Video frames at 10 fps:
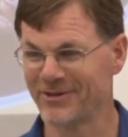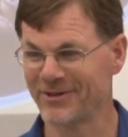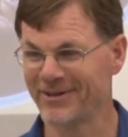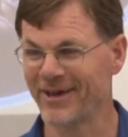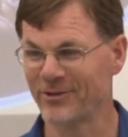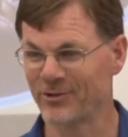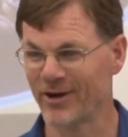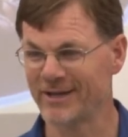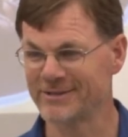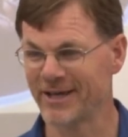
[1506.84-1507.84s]
the, yeah, the
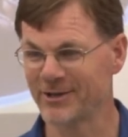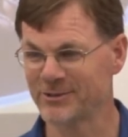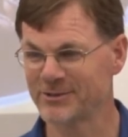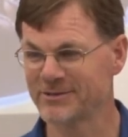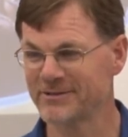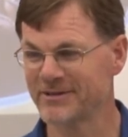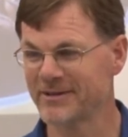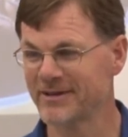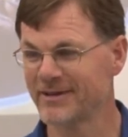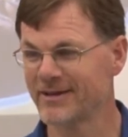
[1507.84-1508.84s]
Drysdales. And his, and
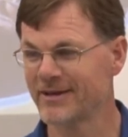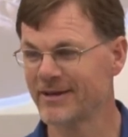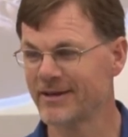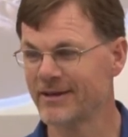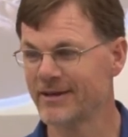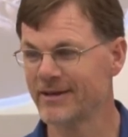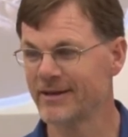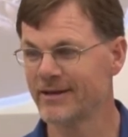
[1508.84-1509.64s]
his secretary.